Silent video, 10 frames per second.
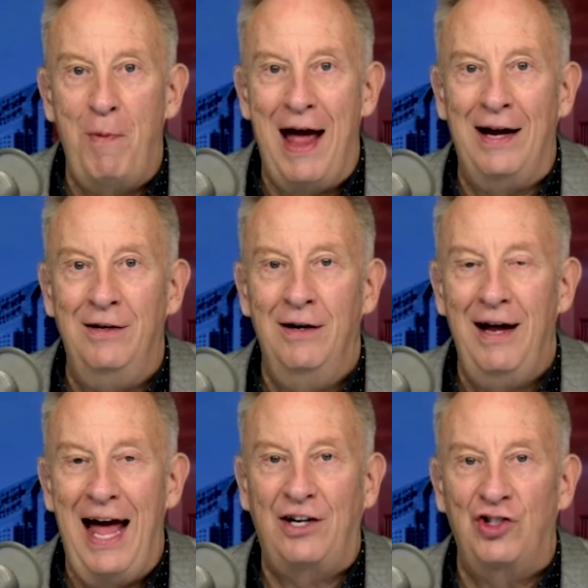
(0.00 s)
SPAN
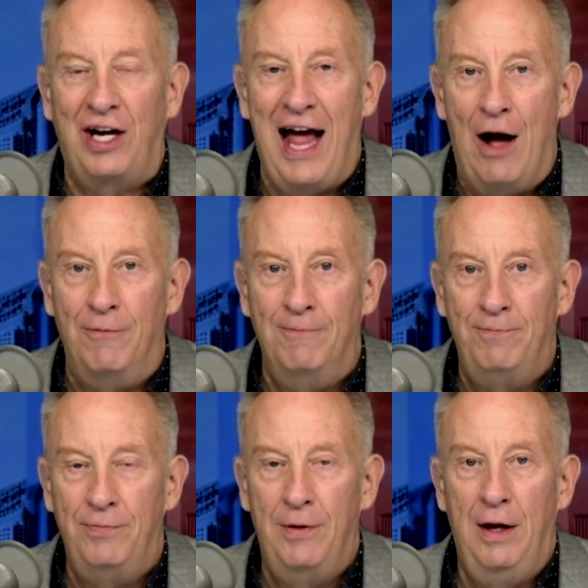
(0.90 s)
X account.
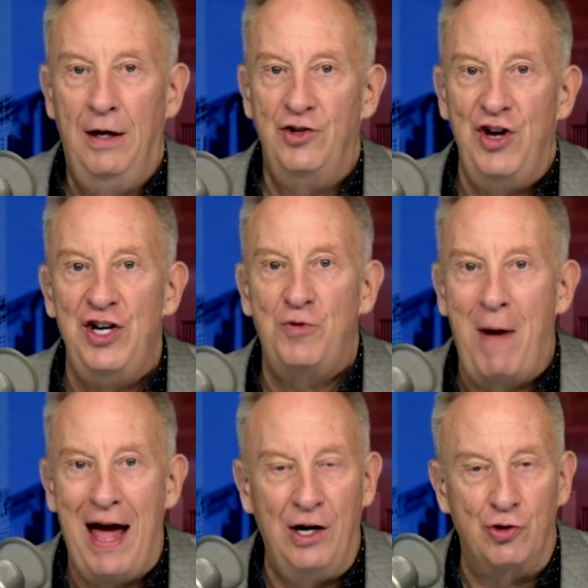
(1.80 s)
C
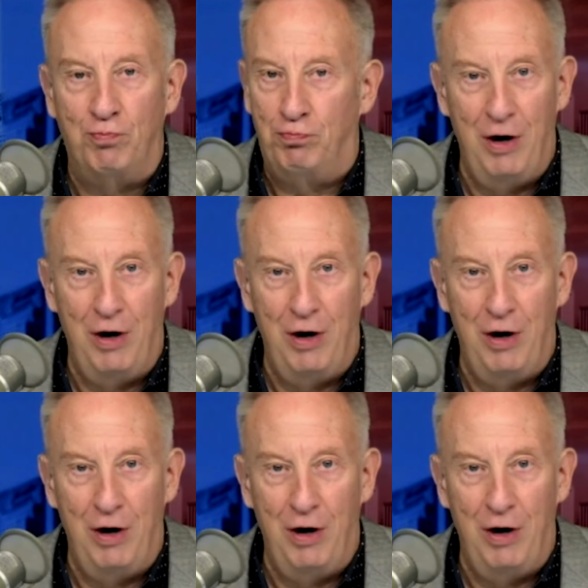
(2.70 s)
SPAN is